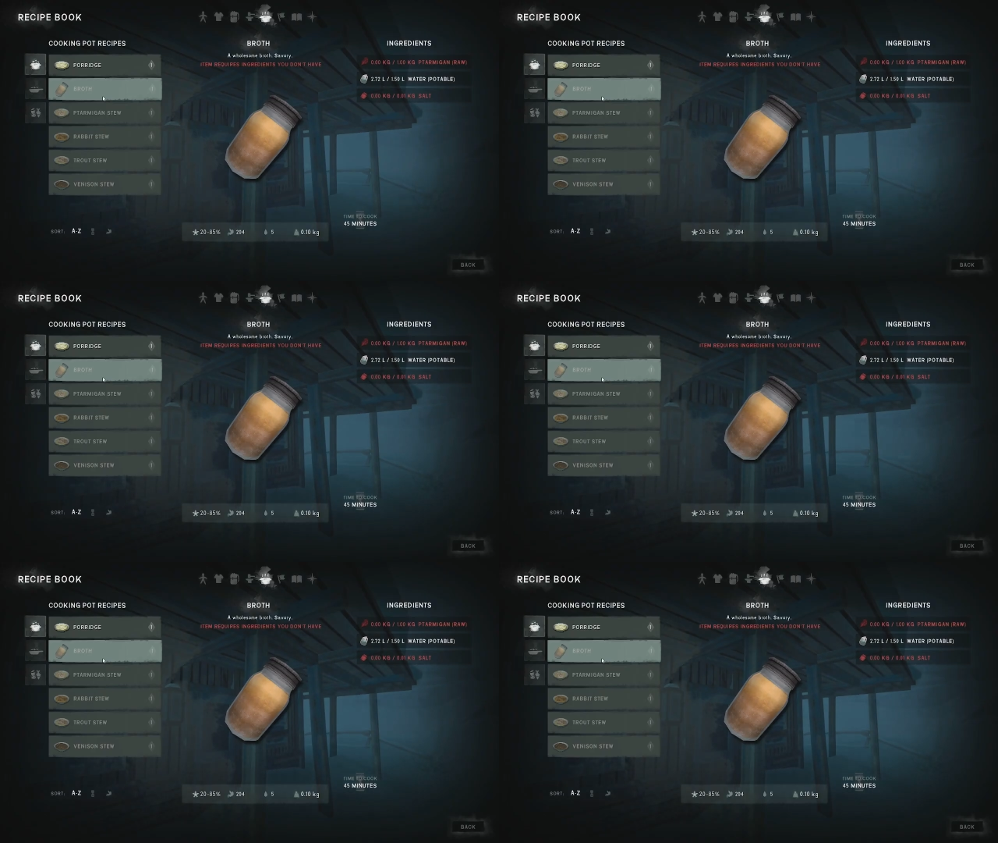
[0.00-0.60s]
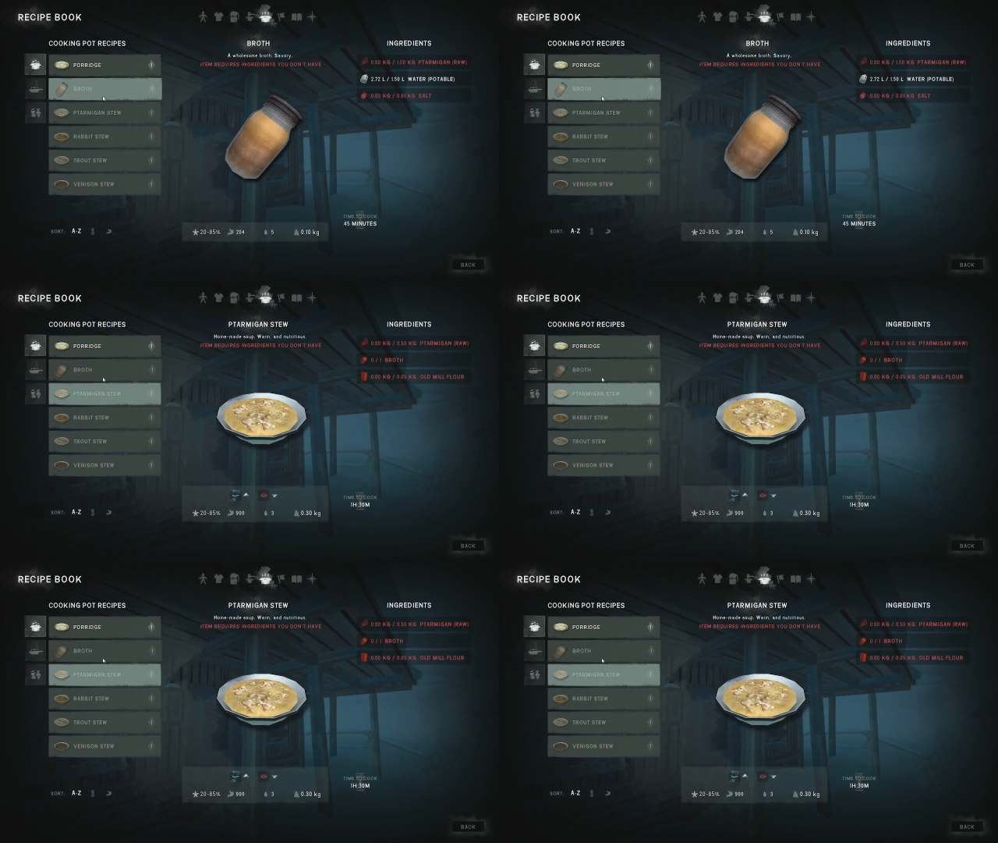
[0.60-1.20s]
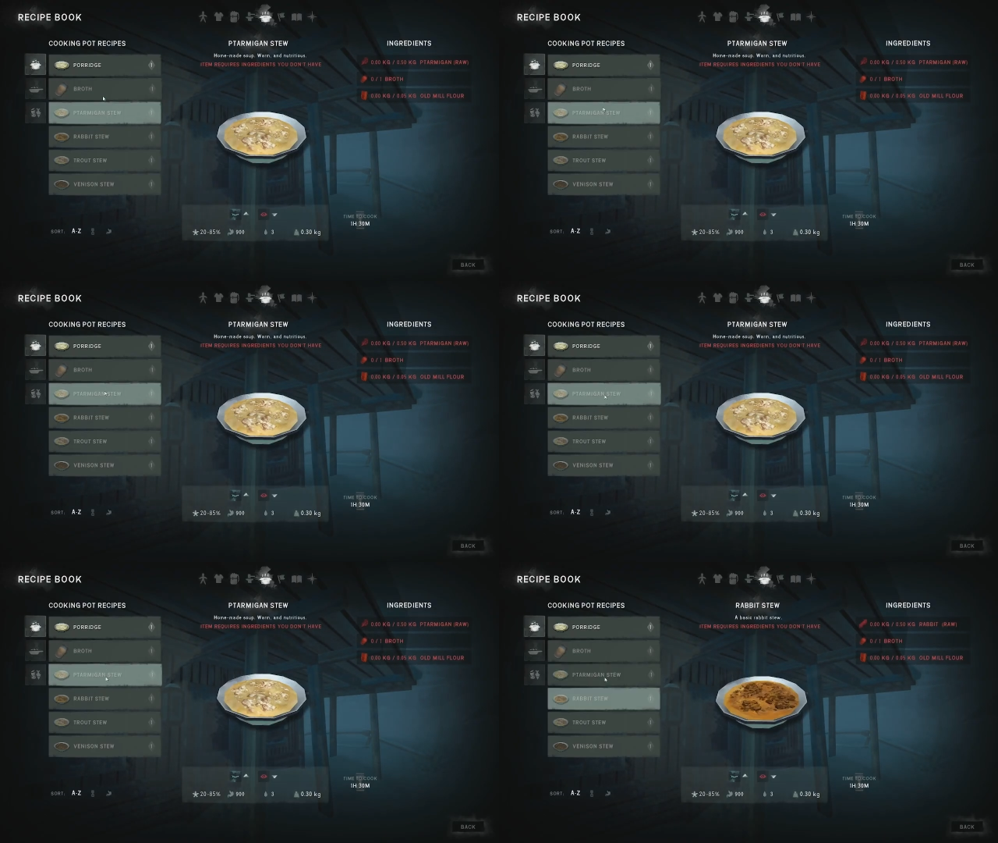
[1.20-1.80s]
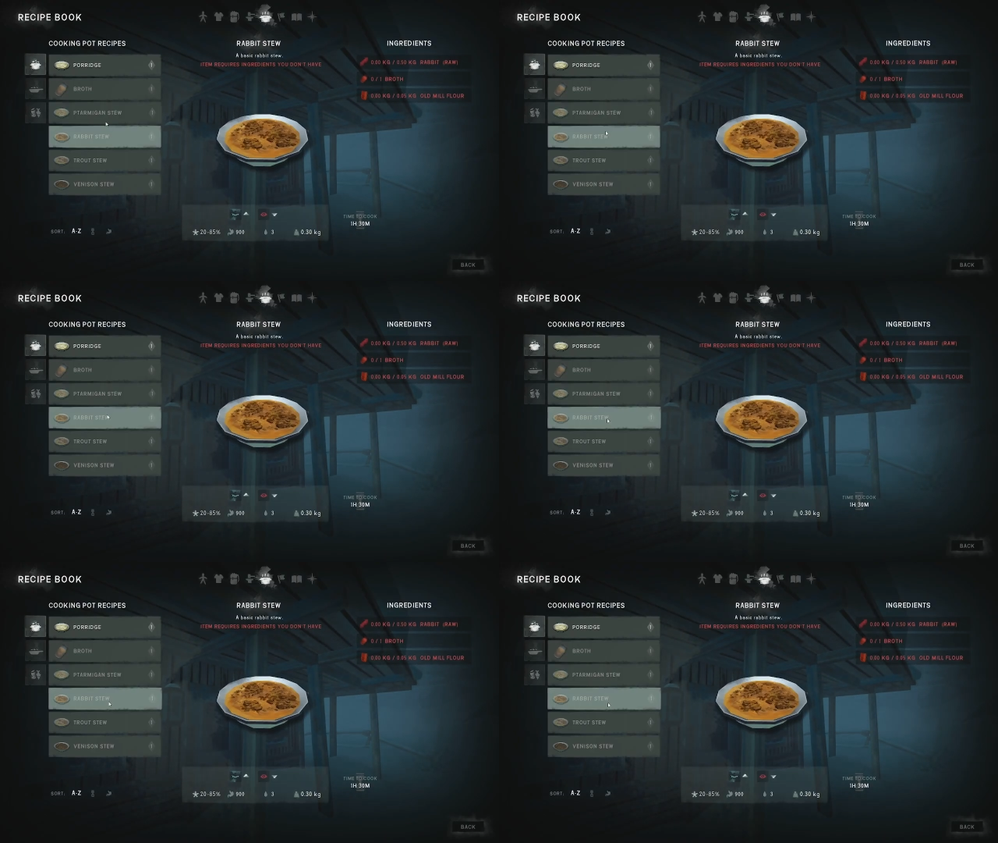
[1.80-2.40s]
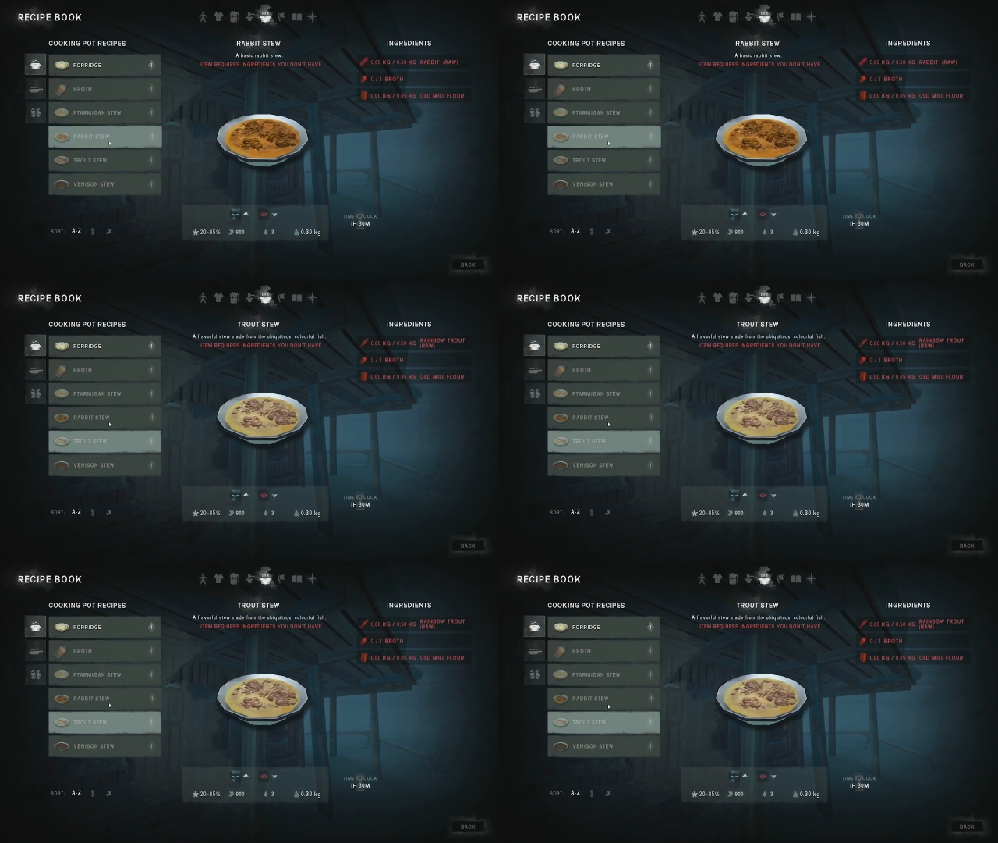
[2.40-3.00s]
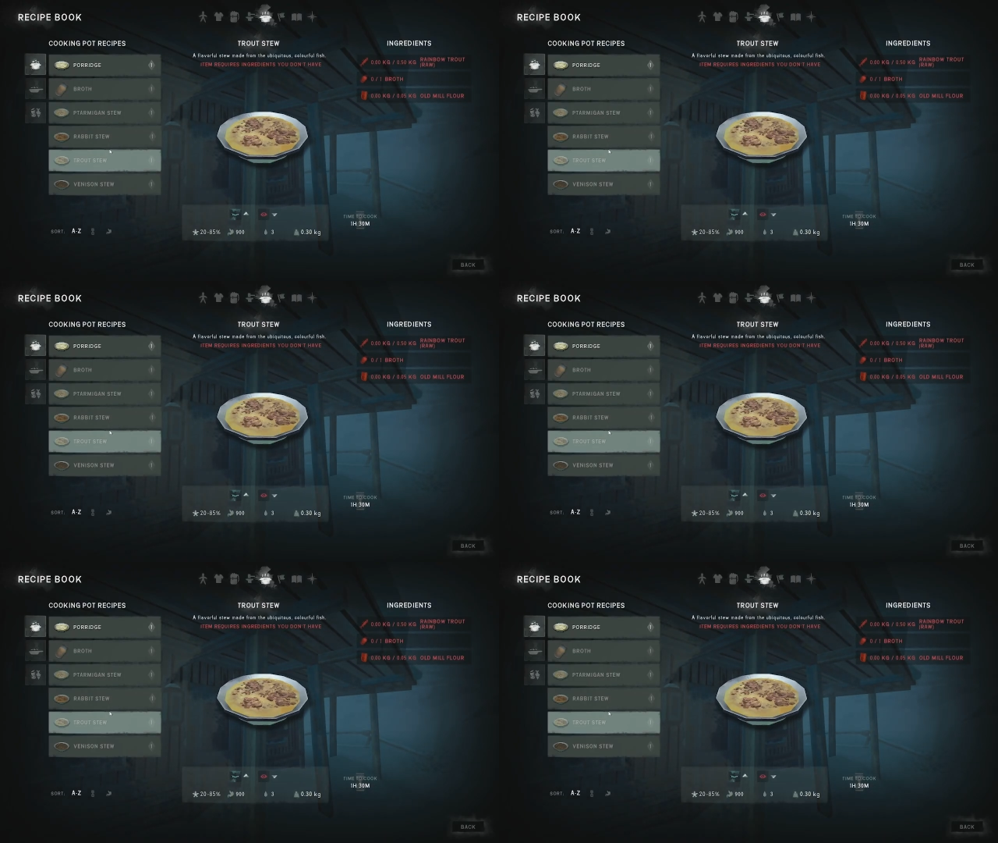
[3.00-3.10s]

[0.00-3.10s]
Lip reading: [unreadable: no face in view]